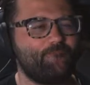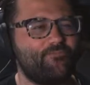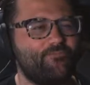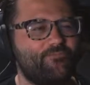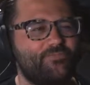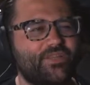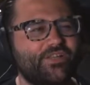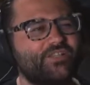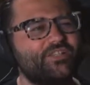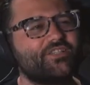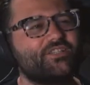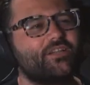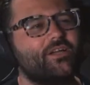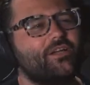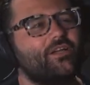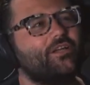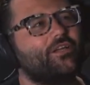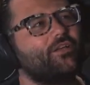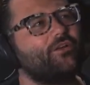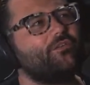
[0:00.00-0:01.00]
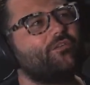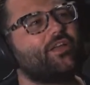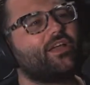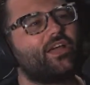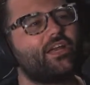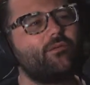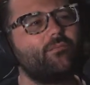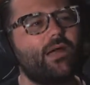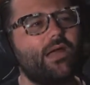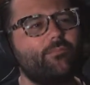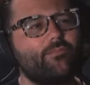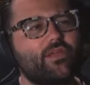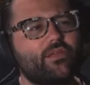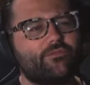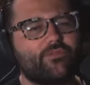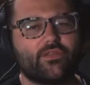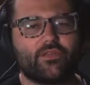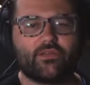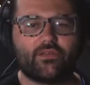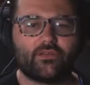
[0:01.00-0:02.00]
they just, you know, they kind of remind me
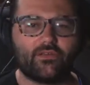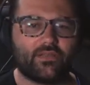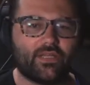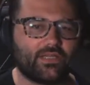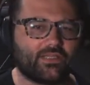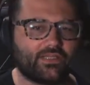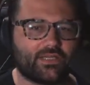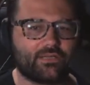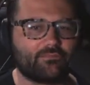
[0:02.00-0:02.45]
of the